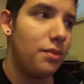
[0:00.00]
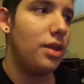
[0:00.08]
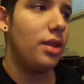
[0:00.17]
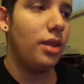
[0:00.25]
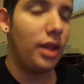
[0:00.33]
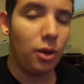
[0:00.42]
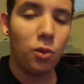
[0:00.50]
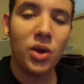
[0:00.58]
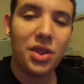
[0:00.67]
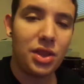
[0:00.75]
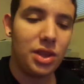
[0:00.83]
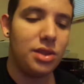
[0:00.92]
like
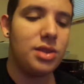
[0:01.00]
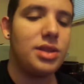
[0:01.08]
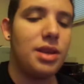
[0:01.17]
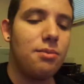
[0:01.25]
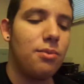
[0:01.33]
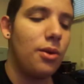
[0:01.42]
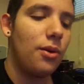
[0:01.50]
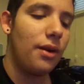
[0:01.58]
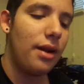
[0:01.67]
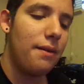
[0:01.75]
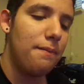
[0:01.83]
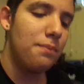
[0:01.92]
within the same
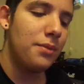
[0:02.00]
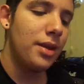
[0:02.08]
program,